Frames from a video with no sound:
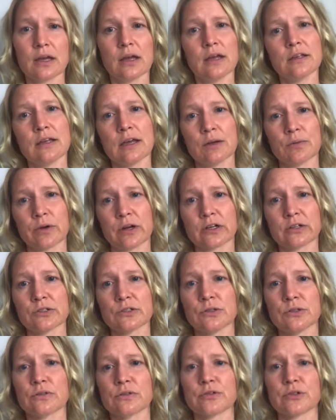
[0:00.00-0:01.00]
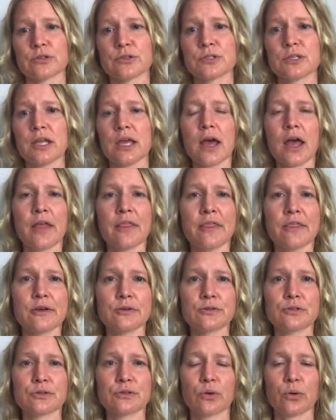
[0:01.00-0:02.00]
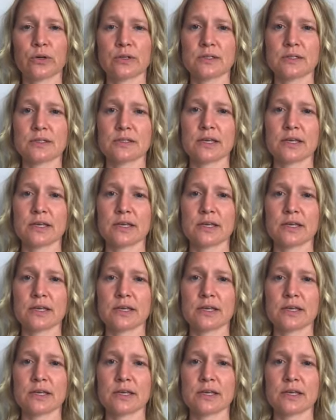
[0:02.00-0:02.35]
at Rutgers University and those courses